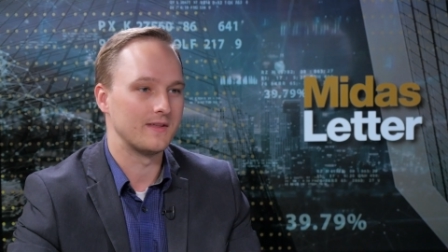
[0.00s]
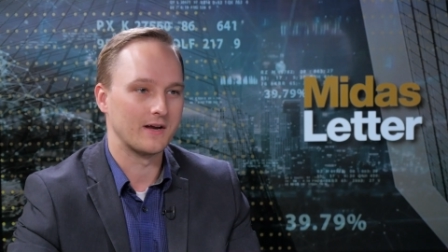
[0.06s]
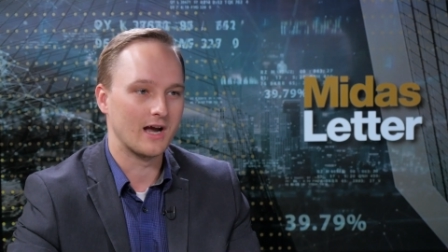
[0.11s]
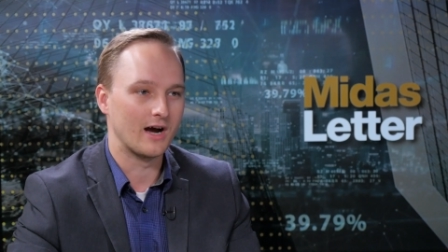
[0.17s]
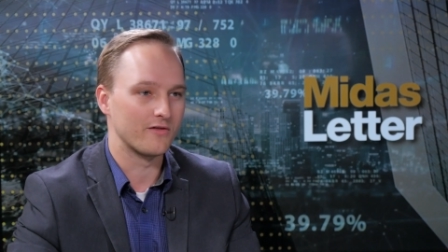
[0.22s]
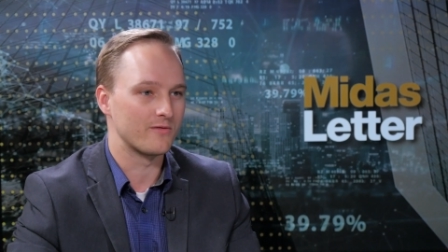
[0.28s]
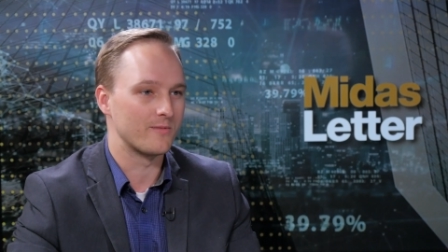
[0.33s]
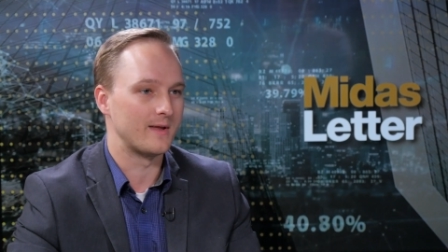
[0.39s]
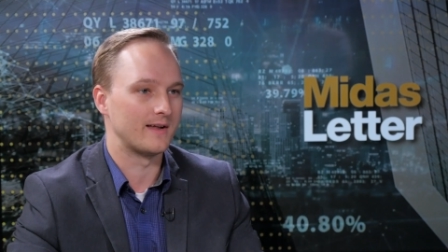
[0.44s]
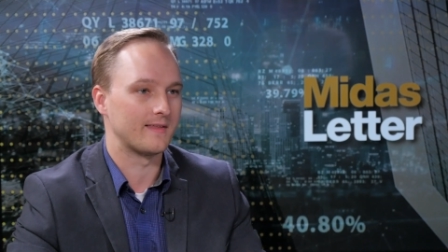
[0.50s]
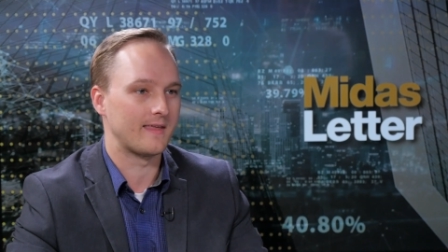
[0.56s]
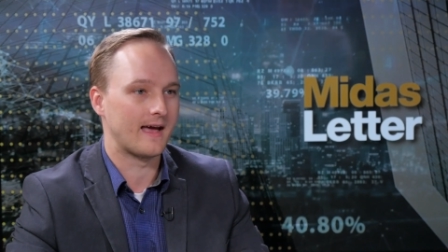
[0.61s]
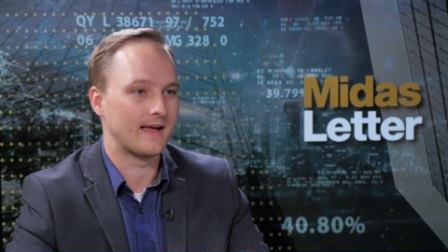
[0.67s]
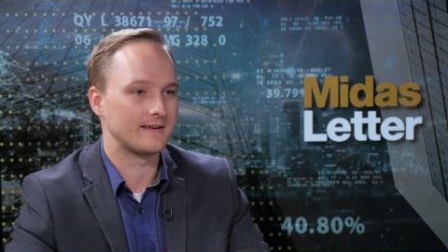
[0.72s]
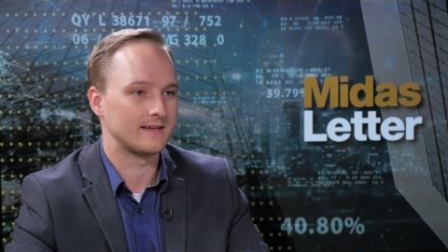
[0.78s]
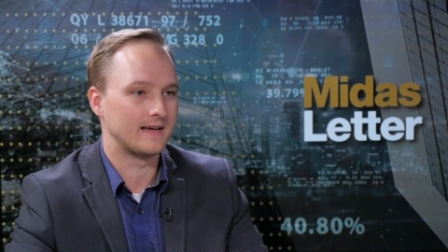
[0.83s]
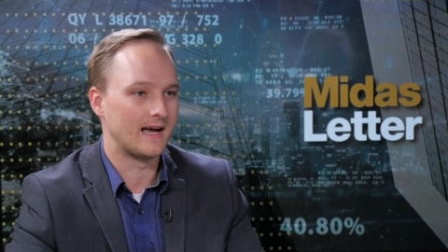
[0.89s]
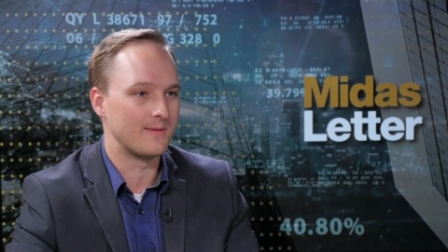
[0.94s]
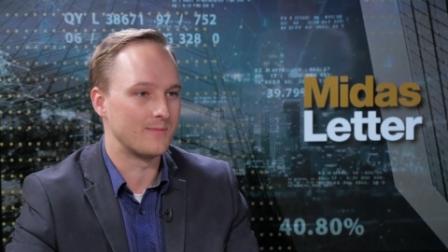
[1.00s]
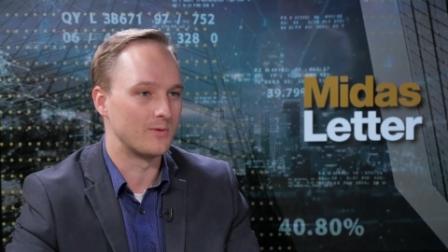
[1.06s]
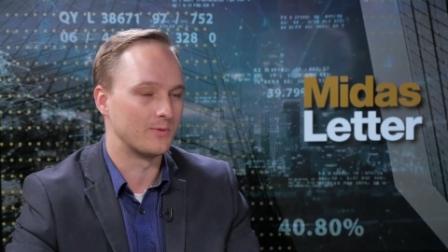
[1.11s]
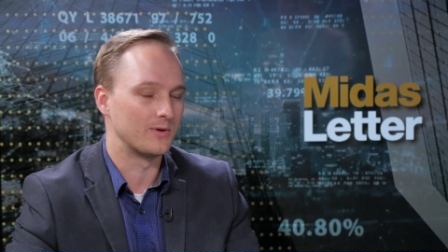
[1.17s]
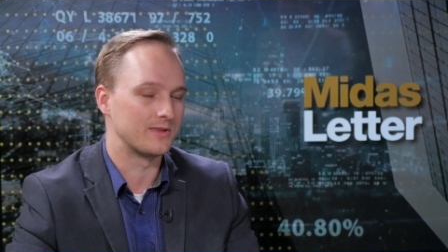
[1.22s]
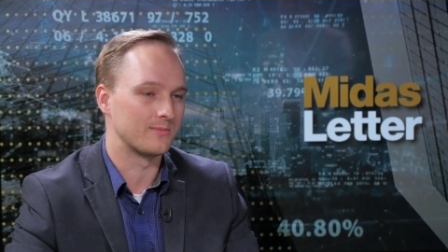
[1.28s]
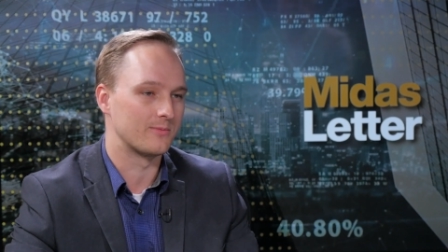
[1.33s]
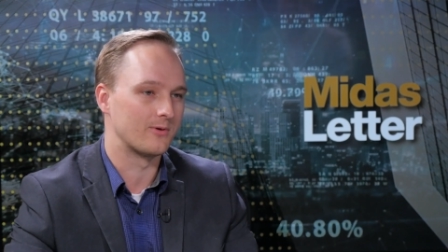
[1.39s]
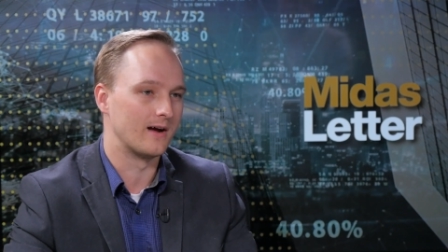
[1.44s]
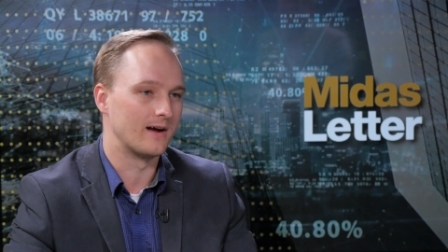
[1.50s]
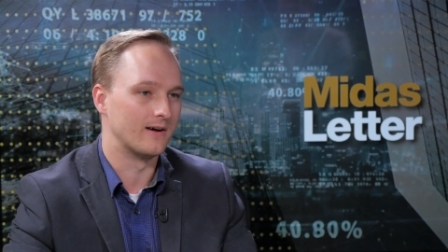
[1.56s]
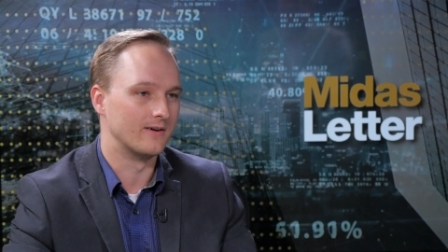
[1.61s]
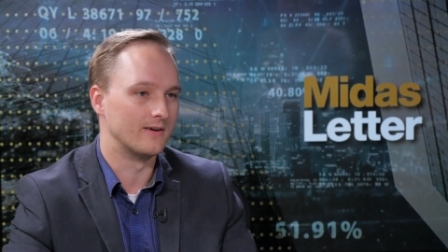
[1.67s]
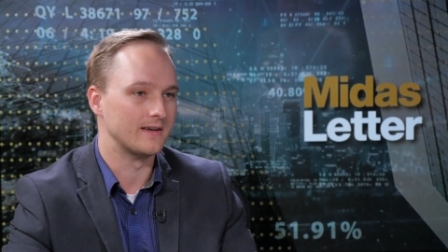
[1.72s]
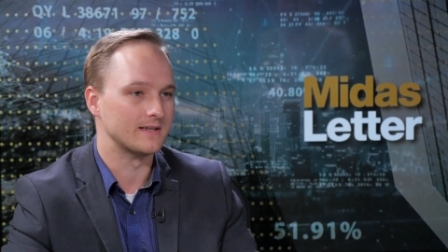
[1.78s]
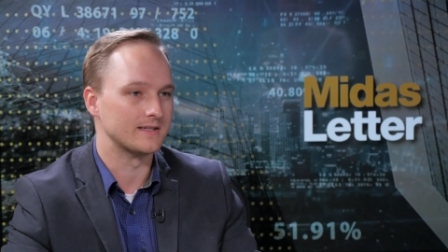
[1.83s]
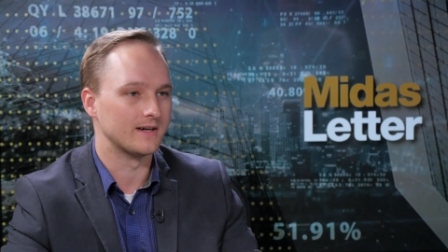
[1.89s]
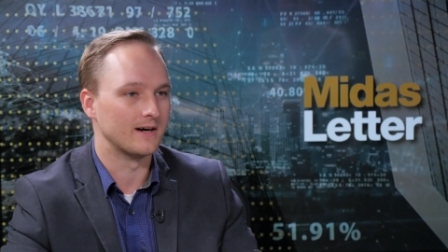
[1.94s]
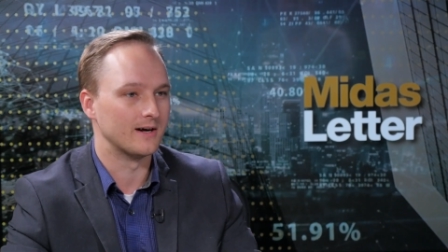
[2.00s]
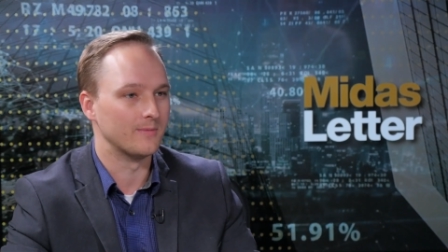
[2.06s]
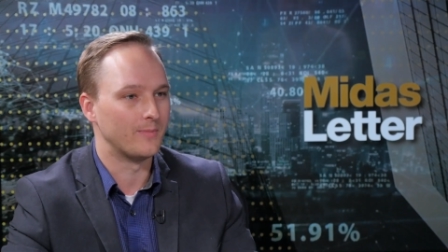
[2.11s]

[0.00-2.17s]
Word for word: the government at that time and what the priorities are.